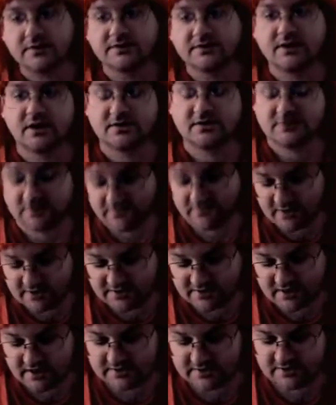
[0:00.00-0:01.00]
touched the
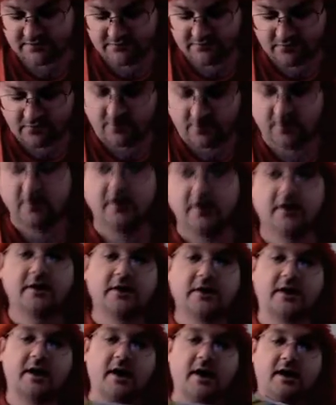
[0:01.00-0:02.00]
Fantastic Four.
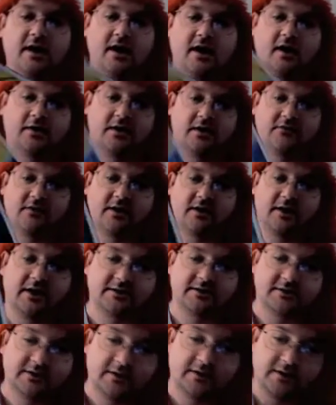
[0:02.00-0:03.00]
And I'll give you a
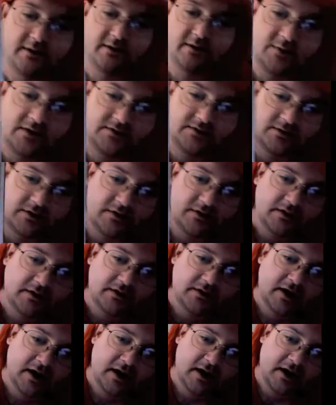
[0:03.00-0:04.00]
nice little picture
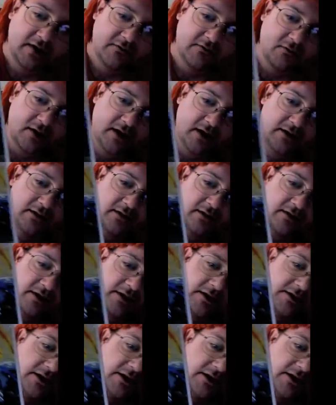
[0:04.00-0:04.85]
of what. Look at